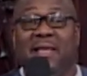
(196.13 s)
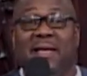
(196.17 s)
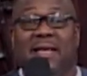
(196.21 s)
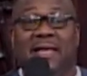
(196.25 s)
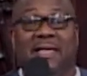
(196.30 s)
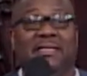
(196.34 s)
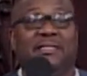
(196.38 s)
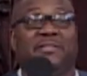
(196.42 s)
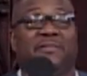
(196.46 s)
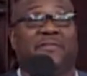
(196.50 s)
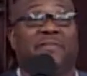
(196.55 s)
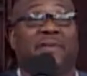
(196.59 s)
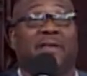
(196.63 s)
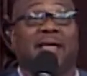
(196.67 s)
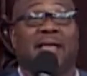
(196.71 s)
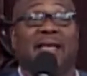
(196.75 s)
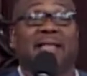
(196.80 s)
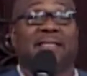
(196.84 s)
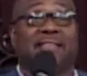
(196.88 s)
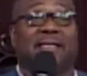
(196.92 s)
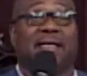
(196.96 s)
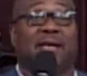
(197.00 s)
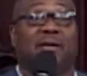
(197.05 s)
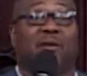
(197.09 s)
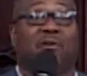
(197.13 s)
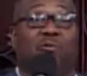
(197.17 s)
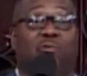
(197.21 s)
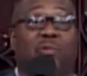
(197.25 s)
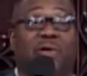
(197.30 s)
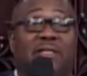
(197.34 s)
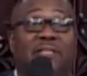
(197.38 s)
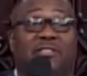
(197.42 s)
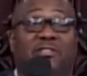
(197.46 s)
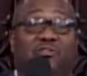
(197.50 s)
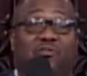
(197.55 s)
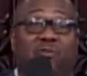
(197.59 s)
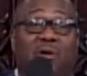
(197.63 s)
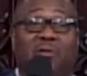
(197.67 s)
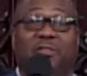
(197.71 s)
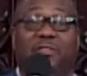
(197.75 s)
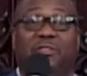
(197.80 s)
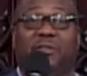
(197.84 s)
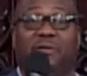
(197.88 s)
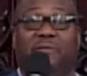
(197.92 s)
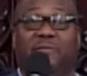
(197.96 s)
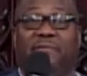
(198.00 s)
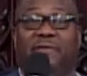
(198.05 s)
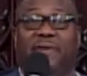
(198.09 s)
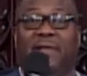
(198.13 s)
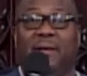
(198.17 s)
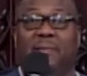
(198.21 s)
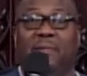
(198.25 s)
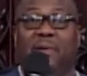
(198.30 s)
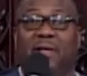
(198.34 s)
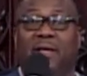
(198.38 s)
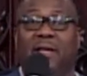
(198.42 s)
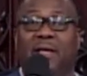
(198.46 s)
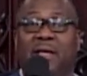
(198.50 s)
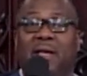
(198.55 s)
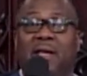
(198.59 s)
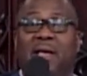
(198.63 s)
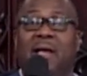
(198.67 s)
He's here to restructure the family.